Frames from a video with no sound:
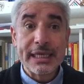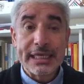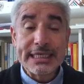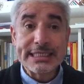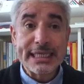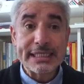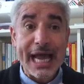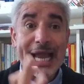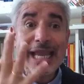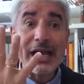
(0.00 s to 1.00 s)
He said,
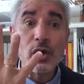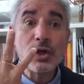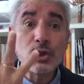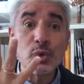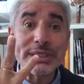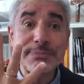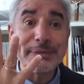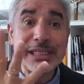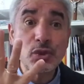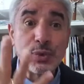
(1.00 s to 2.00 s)
"I am going to
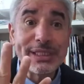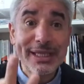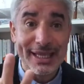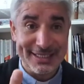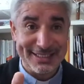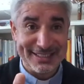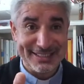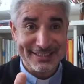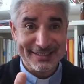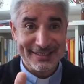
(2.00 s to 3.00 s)
spend 3
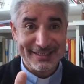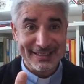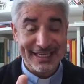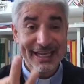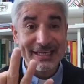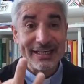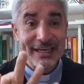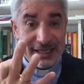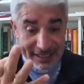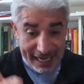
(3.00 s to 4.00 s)
days and
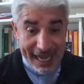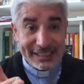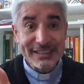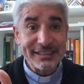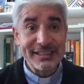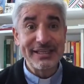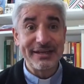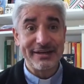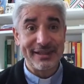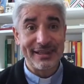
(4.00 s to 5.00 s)
under the
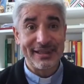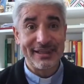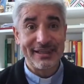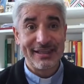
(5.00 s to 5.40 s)
earth,